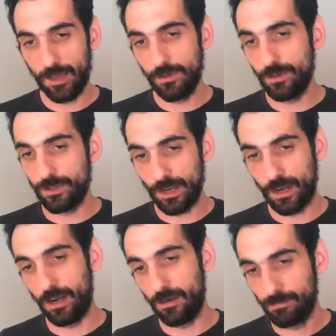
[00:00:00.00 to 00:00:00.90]
which
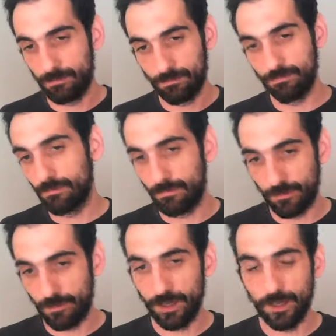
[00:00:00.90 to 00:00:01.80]
are
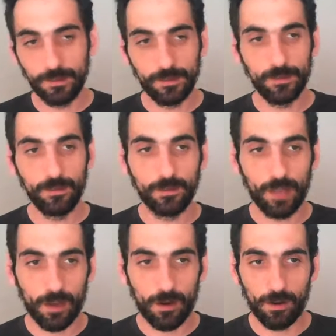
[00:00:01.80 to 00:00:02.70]
very easy to
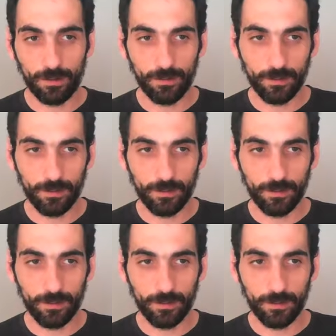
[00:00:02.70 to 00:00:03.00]
take on.